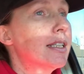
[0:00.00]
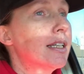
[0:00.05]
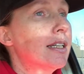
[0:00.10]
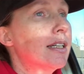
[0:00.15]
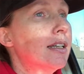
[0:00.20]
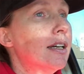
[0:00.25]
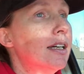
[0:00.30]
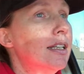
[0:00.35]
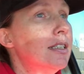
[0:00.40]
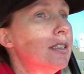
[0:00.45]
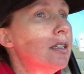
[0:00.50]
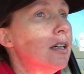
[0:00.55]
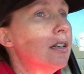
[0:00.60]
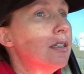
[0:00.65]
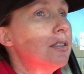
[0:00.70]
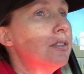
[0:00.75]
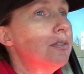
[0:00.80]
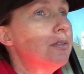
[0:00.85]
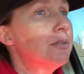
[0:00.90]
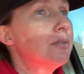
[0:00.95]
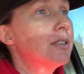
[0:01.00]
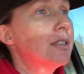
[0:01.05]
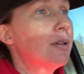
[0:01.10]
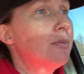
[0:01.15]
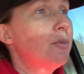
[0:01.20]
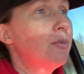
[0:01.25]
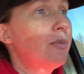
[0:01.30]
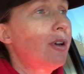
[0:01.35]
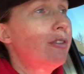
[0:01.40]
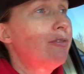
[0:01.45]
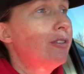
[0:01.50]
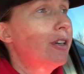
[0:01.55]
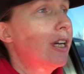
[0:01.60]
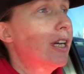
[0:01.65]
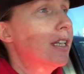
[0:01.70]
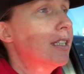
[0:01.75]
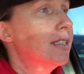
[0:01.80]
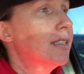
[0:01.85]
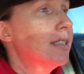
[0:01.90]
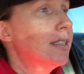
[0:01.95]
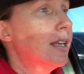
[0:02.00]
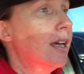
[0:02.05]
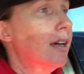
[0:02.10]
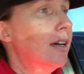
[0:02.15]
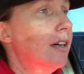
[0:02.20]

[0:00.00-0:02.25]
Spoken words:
I kind of talked to some of my friends,